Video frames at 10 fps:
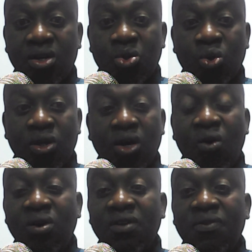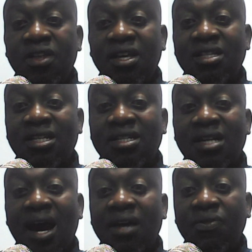So the only thing is
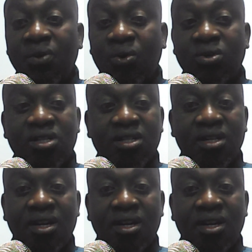that I thought